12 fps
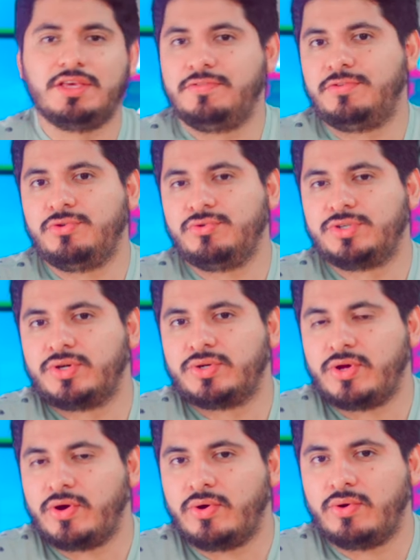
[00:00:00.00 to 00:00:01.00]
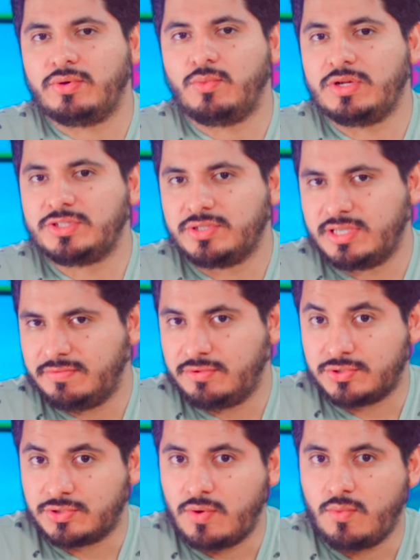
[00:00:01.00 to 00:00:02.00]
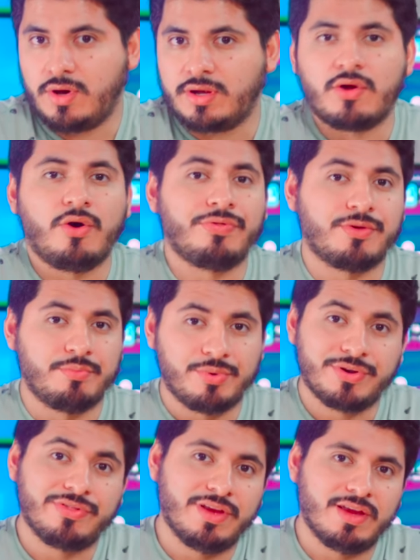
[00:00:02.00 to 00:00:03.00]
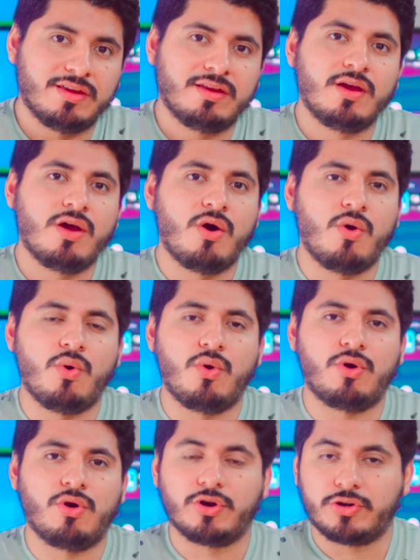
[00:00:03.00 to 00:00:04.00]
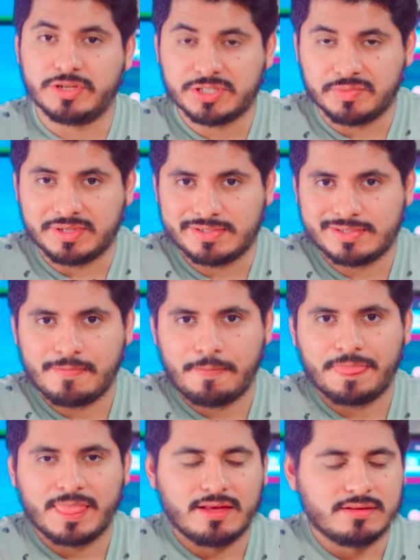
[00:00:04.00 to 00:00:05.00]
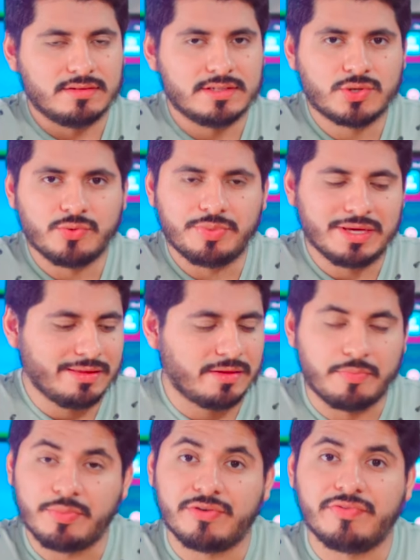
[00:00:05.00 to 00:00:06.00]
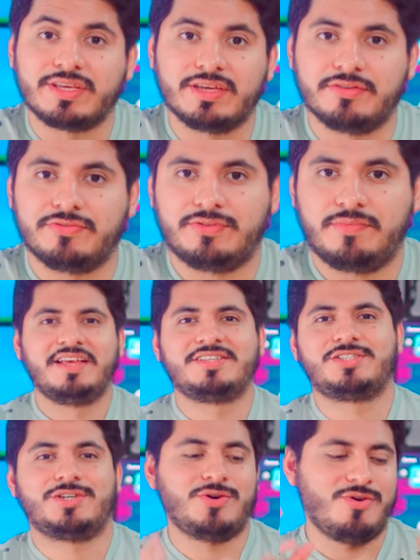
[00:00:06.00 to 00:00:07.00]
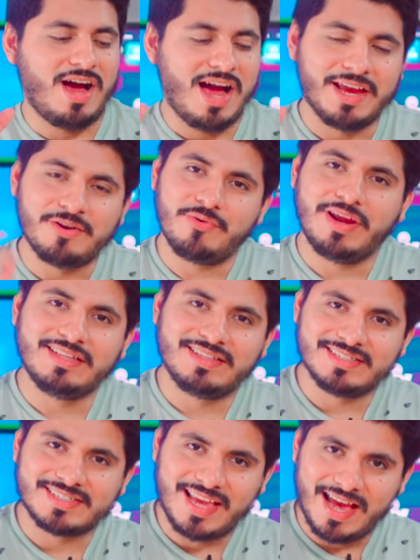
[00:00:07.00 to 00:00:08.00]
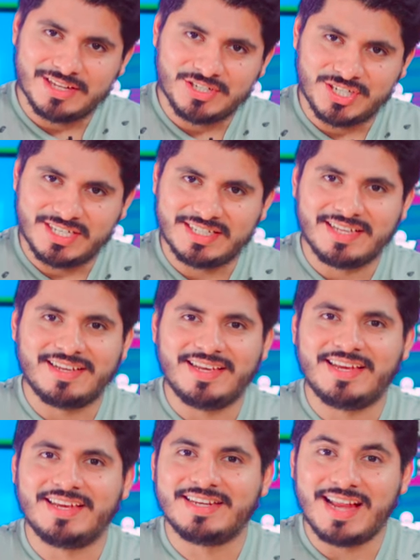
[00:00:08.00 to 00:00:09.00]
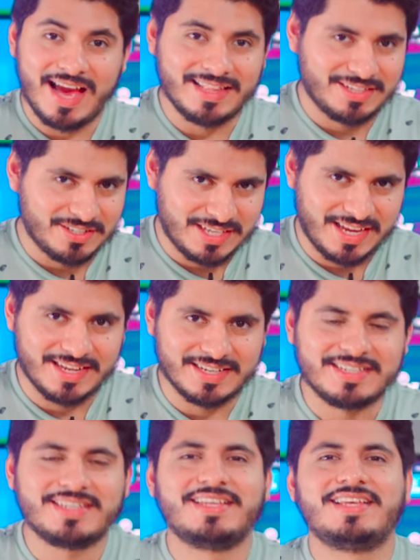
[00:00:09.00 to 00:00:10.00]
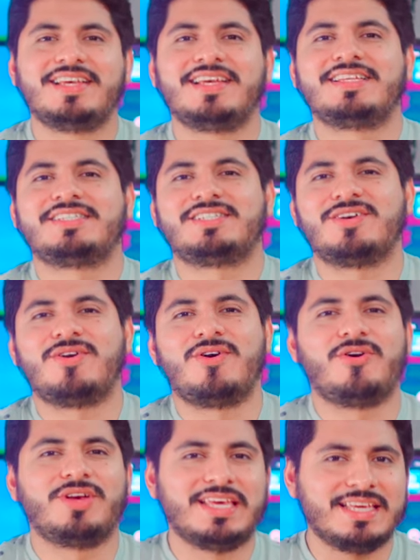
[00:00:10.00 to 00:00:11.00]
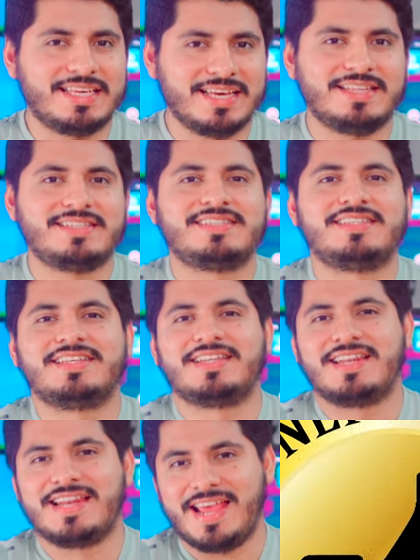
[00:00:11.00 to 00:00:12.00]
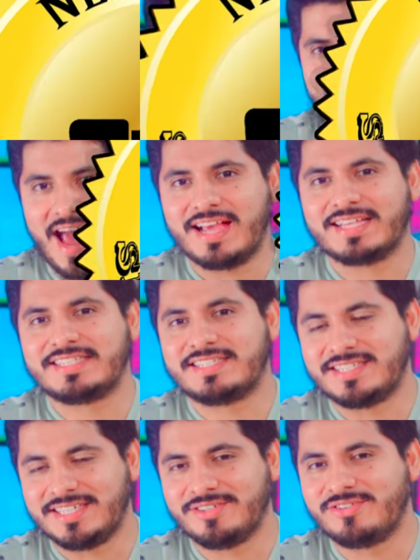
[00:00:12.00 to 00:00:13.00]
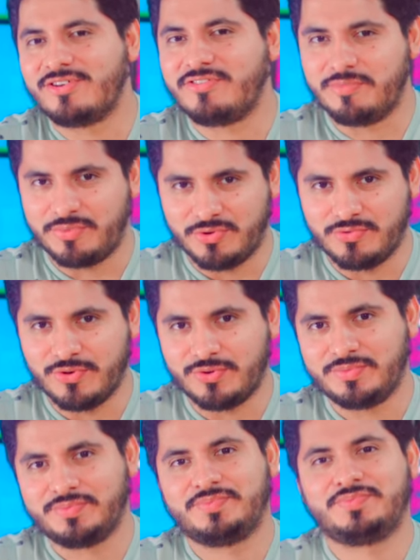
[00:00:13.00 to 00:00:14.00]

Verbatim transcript: If you don't know what to give to someone on their birthday or on Christmas, this could be the perfect gift. So I rate this gadget a nine out of ten. So it gets the NefHack seal of approval.